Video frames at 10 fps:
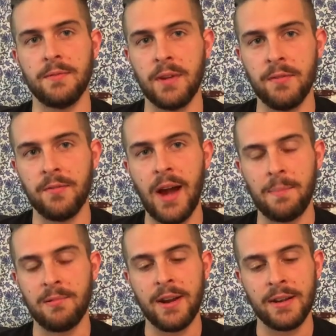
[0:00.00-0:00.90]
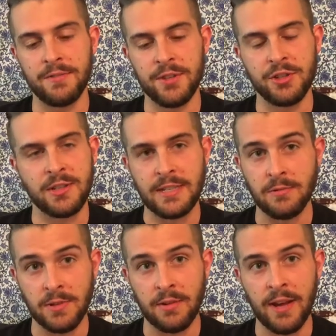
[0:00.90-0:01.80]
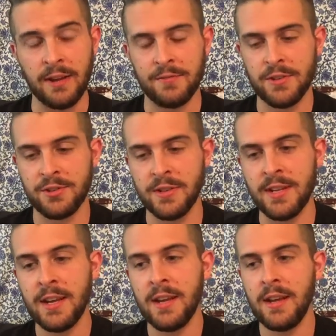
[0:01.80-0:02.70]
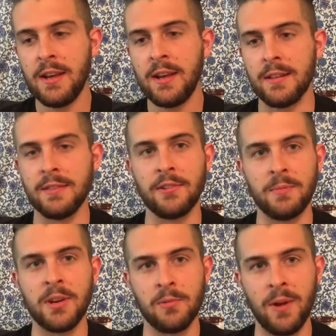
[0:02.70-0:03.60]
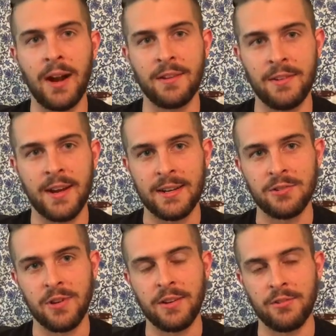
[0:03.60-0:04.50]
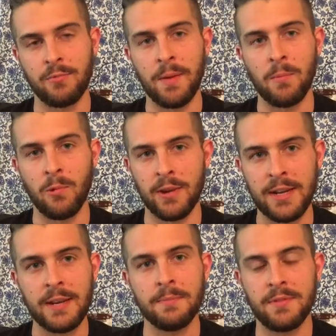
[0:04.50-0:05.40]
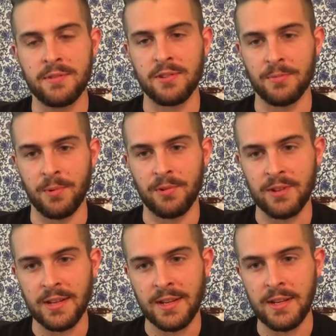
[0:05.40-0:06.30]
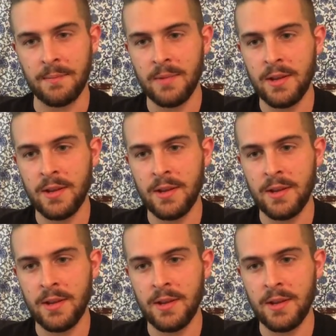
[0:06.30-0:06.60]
evaporating efficiently, cooling you down efficiently, that doesn't mean your body's not going to try to sweat more to keep dispersing the heat.